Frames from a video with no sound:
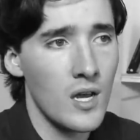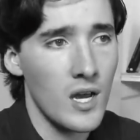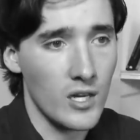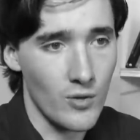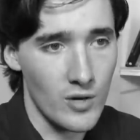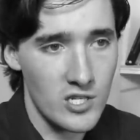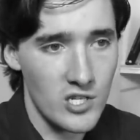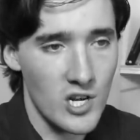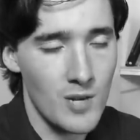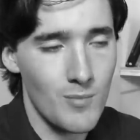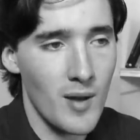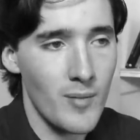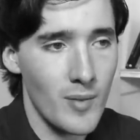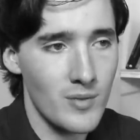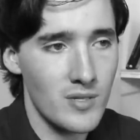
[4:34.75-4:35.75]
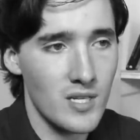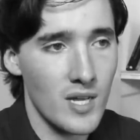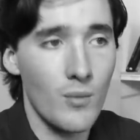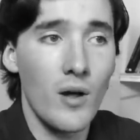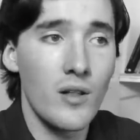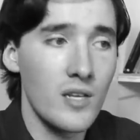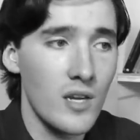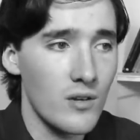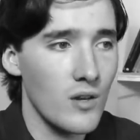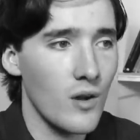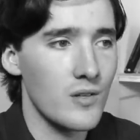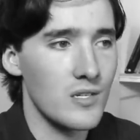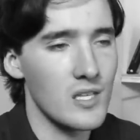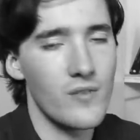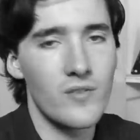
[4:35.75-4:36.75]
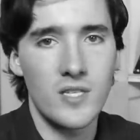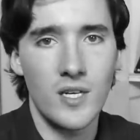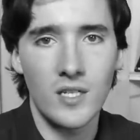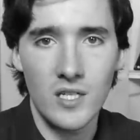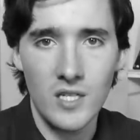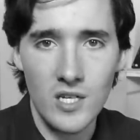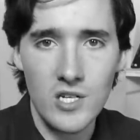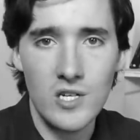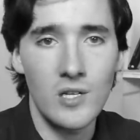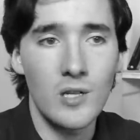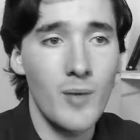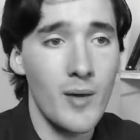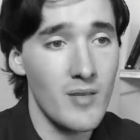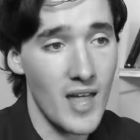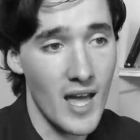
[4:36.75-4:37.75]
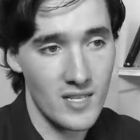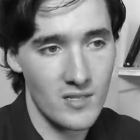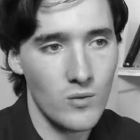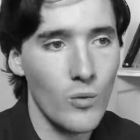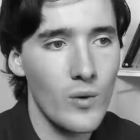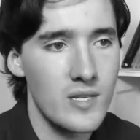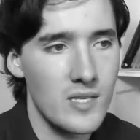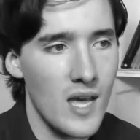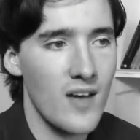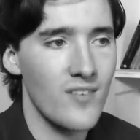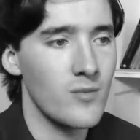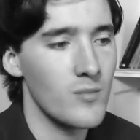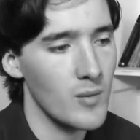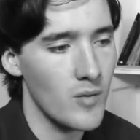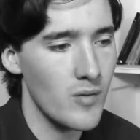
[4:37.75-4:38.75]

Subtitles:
a Christian, you might be able to say, well, you know, God's love is unconditional, maybe that's always there for me.